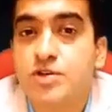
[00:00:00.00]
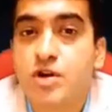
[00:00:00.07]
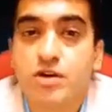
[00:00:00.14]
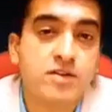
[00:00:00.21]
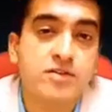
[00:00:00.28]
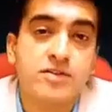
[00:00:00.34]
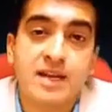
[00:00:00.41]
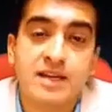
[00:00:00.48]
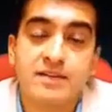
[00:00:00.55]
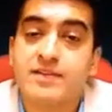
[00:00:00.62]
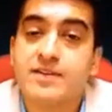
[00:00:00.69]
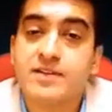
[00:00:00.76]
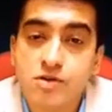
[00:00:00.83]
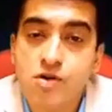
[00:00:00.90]
it's not a
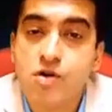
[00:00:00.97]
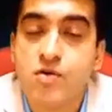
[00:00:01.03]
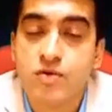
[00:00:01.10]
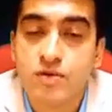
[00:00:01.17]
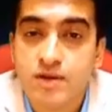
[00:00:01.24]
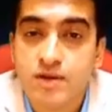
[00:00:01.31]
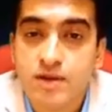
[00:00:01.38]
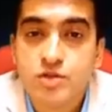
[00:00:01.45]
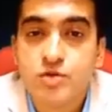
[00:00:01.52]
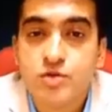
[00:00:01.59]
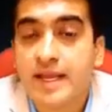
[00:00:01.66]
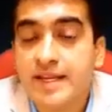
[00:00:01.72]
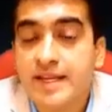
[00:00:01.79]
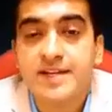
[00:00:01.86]
relevant goal.
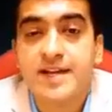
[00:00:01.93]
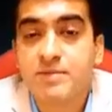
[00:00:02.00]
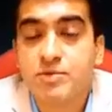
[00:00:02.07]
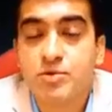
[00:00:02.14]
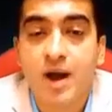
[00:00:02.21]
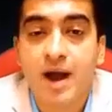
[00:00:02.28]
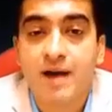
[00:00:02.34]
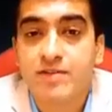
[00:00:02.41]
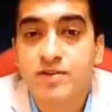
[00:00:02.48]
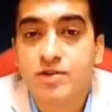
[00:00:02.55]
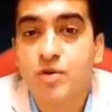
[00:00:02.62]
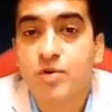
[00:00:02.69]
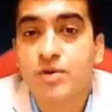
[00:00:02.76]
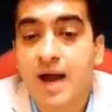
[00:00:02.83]
So anytime you
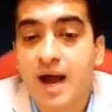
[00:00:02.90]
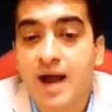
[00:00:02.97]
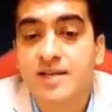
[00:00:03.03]
have a goal,